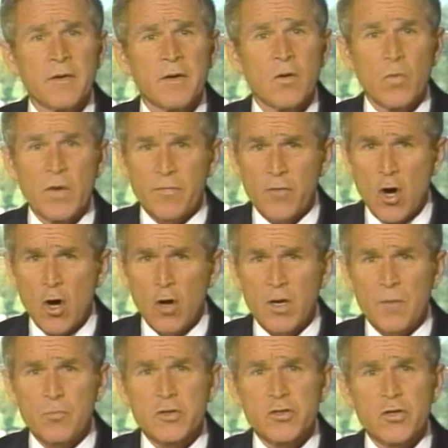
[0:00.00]
We have called
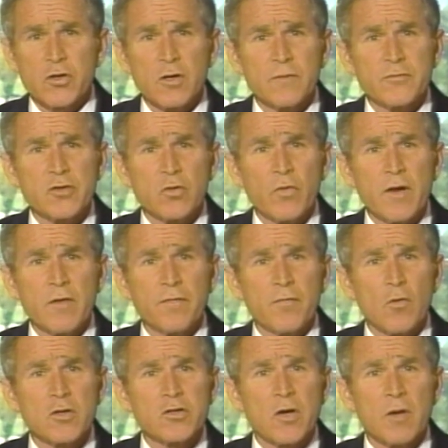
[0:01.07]
up reserves to
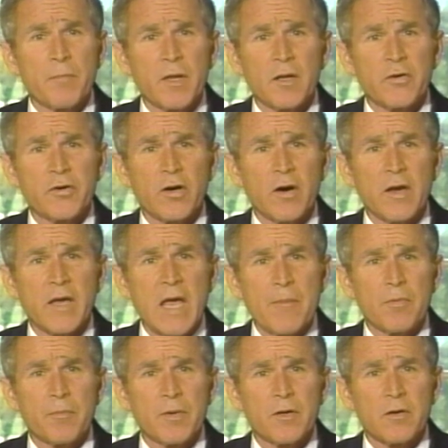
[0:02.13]
reinforce our military
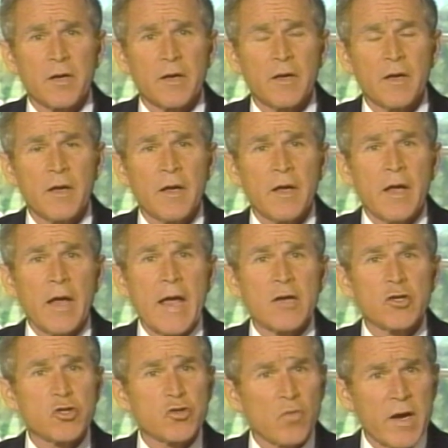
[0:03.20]
capability and
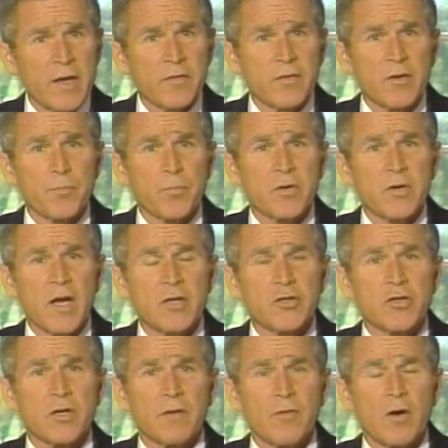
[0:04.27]
strengthen the
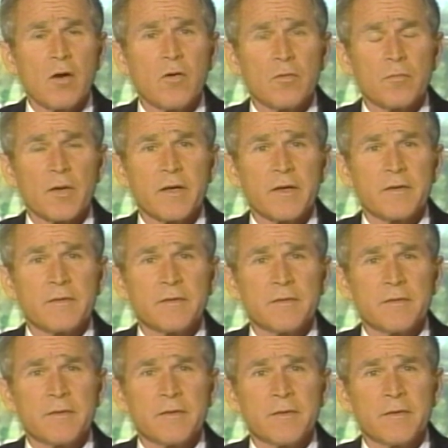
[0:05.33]
protection of our homeland.
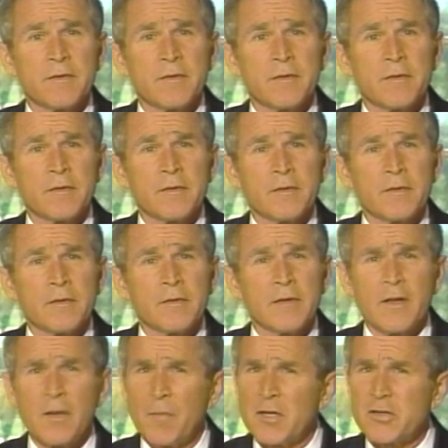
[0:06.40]

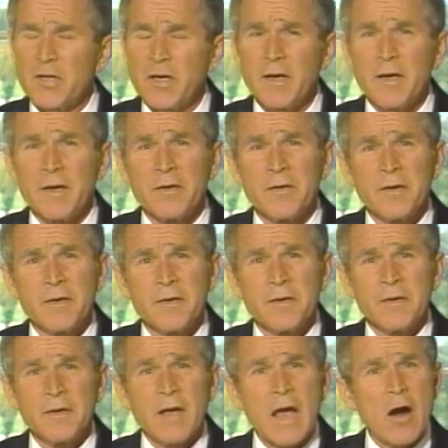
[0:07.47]
In the months ahead,
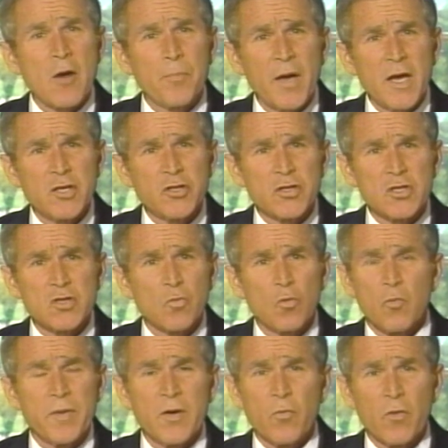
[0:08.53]
our patience will
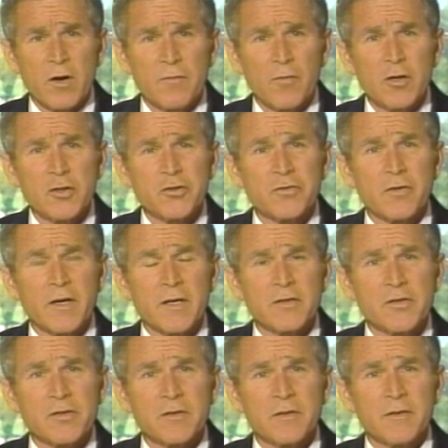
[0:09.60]
be one of our
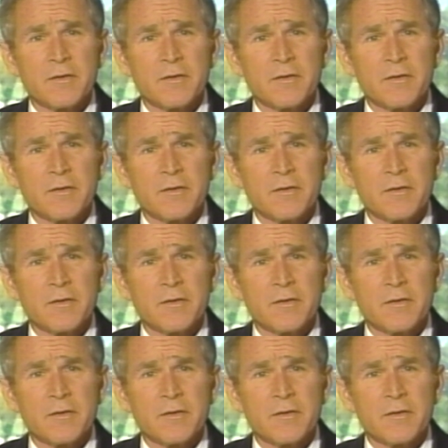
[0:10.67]
strengths.